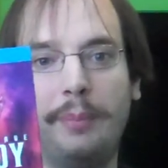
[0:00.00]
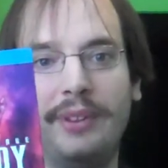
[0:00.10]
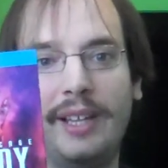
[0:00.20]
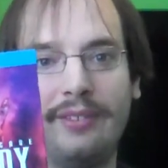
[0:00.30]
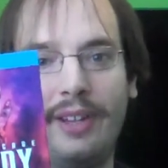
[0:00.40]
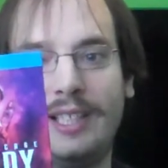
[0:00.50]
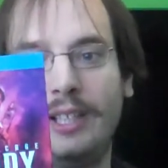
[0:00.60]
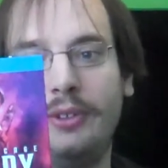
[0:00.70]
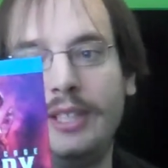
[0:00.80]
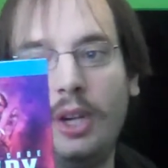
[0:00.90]
But then, like,
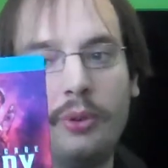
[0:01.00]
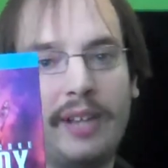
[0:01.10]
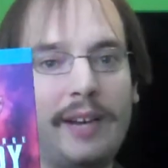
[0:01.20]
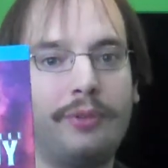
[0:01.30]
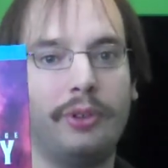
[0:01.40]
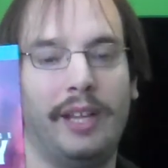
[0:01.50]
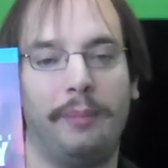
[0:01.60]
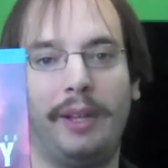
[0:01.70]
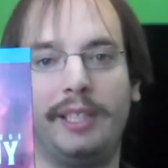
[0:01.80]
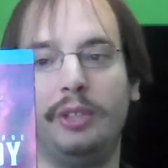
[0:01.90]
he goes after
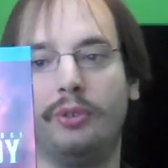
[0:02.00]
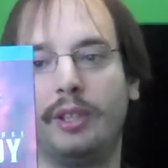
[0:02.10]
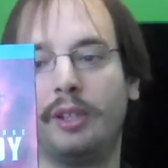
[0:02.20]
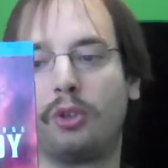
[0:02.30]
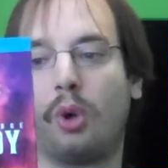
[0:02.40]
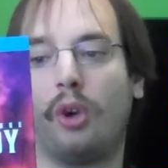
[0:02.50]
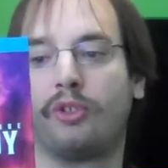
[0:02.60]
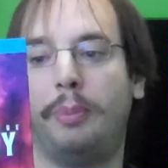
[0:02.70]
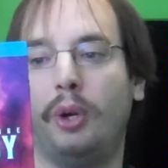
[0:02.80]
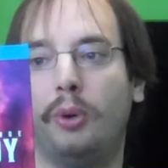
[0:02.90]
them, like, using a
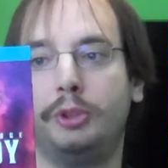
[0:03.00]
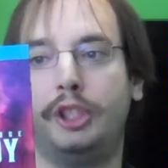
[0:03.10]
crossbow,